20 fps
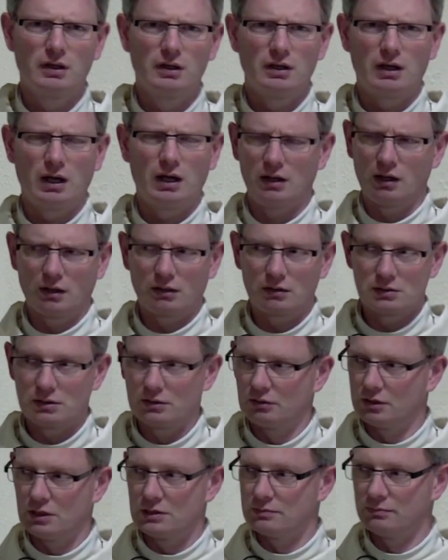And like, because there are
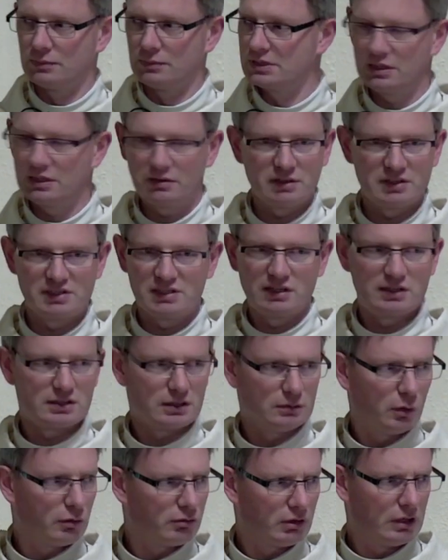these mysterious sins and no
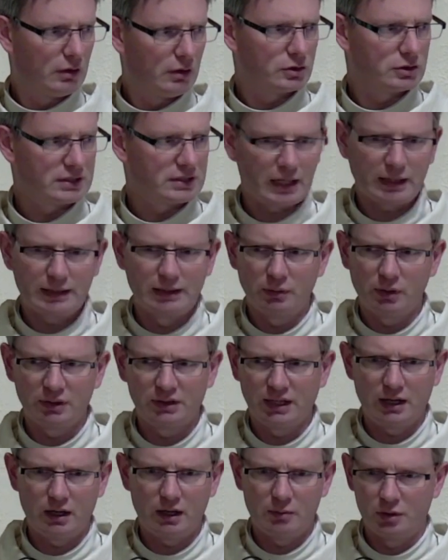one really knows exactly what they
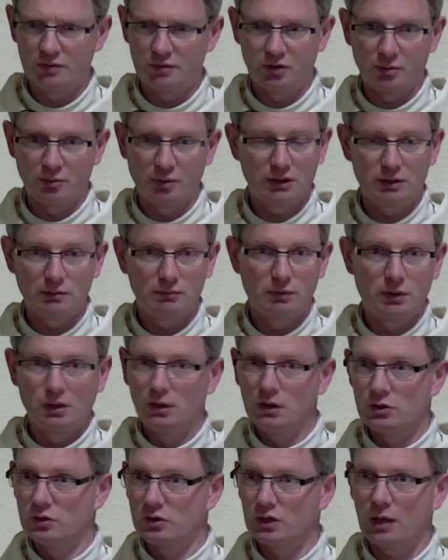are, but if you commit them,
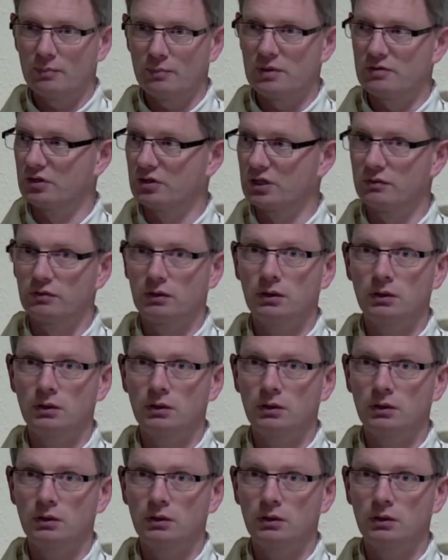you can't be forgiven.